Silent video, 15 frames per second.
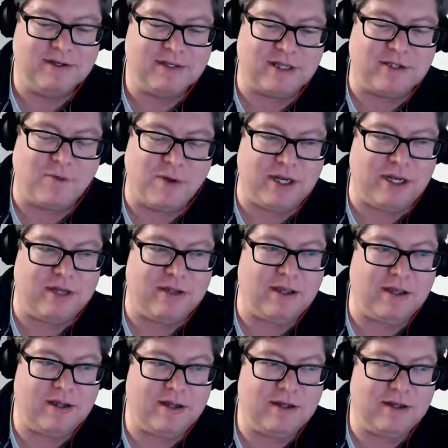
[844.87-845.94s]
Is that the one he
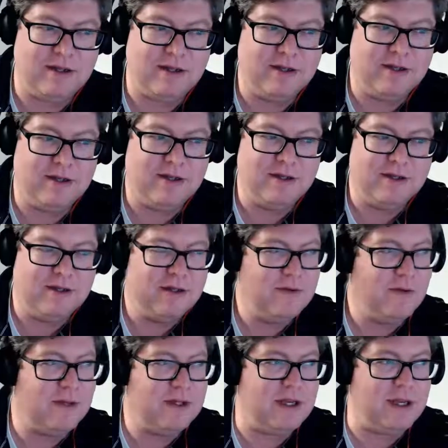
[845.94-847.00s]
did?
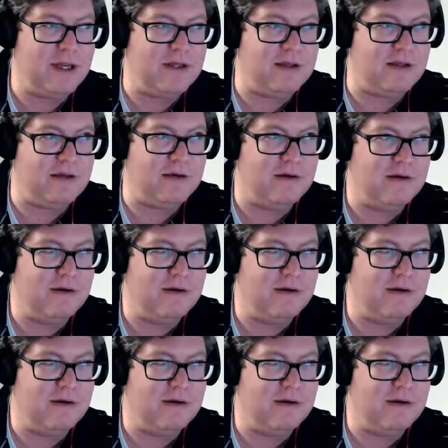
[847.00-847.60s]
What did he do?